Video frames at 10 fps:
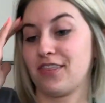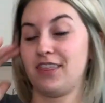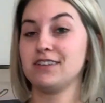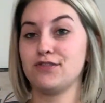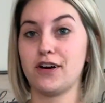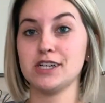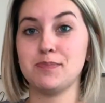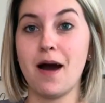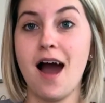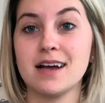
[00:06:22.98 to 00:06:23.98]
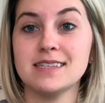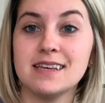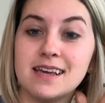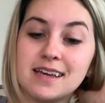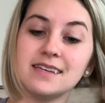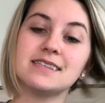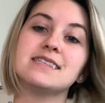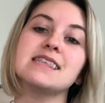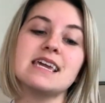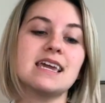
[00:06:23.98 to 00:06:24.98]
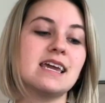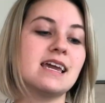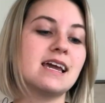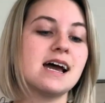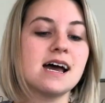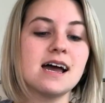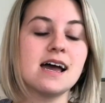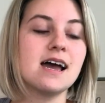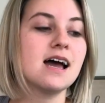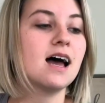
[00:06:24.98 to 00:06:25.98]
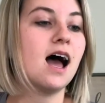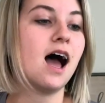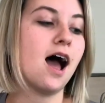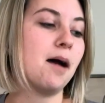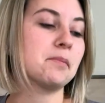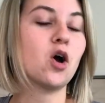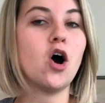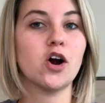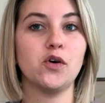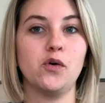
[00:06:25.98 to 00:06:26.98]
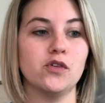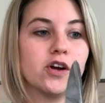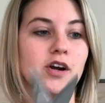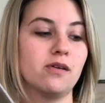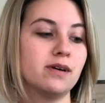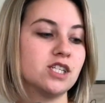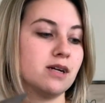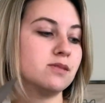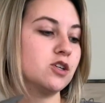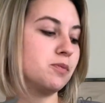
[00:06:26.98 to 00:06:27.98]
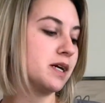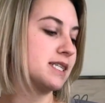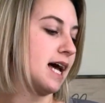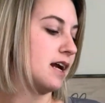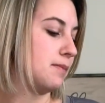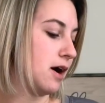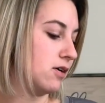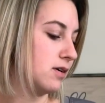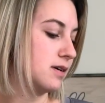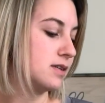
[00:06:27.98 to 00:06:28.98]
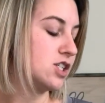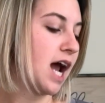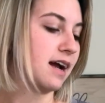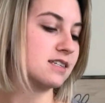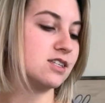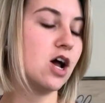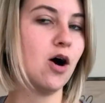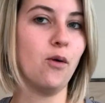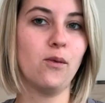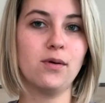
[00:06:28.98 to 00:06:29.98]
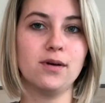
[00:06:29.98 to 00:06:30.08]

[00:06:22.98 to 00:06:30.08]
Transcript: this first box is the um, card holder, which I'm super excited about. Jax, no.